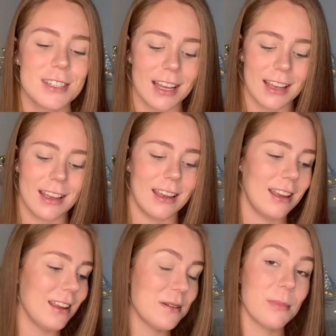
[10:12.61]

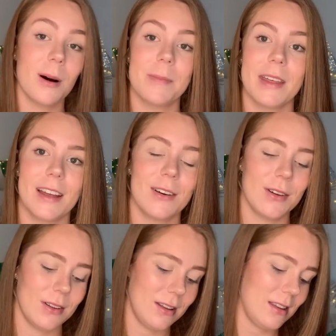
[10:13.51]
and pop that
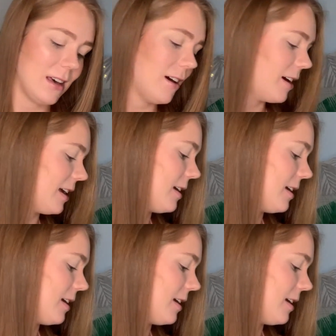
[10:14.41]
on the eye.